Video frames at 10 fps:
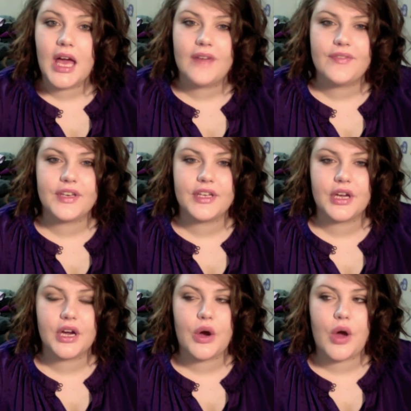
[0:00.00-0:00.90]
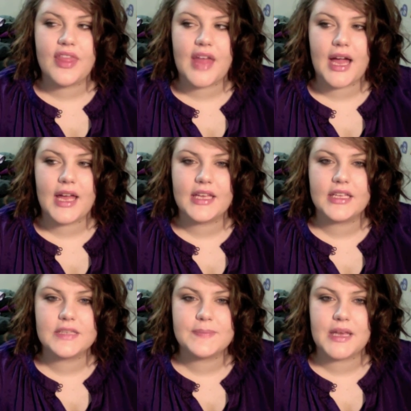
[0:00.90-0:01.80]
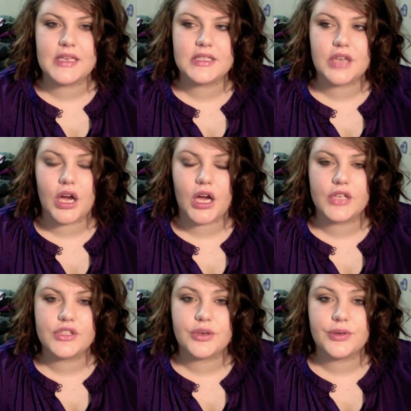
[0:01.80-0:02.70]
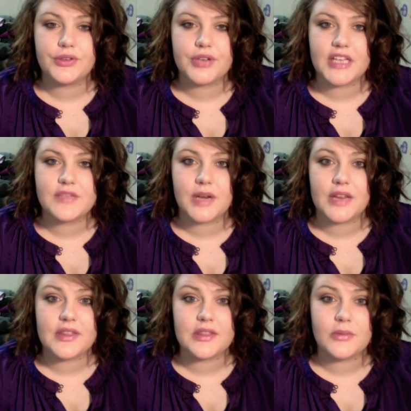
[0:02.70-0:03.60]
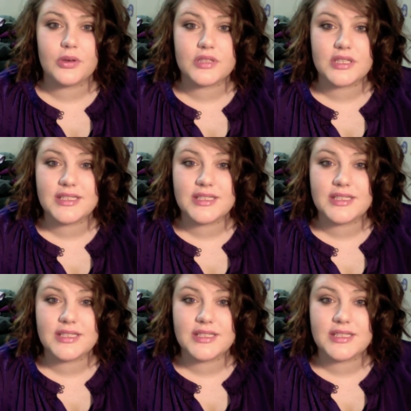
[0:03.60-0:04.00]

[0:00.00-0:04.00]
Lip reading: a video that is based on showing you guys what I think the most